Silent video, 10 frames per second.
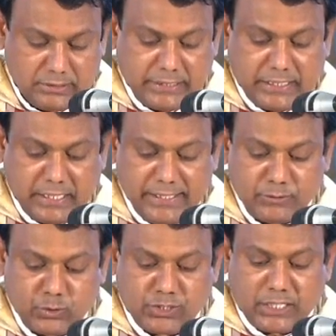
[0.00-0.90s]
declared
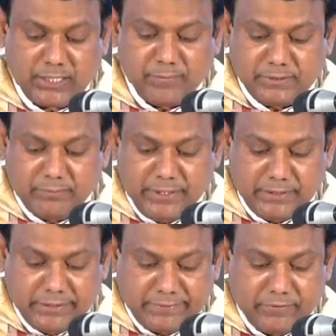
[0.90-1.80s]
to celebrate
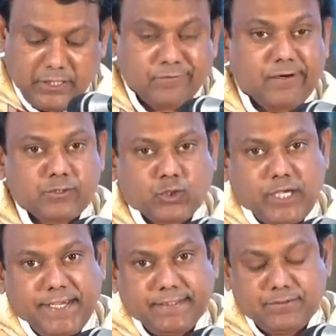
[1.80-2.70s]
Mary, Queen of All
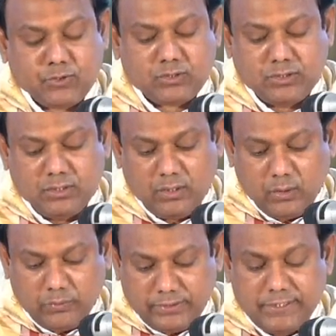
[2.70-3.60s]
Saints,
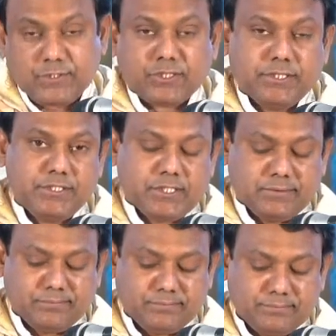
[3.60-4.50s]
with this
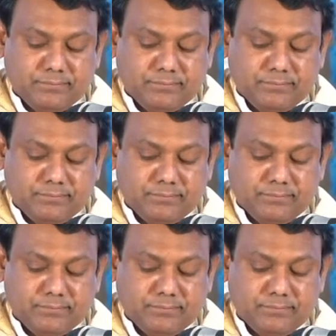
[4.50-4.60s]
reason.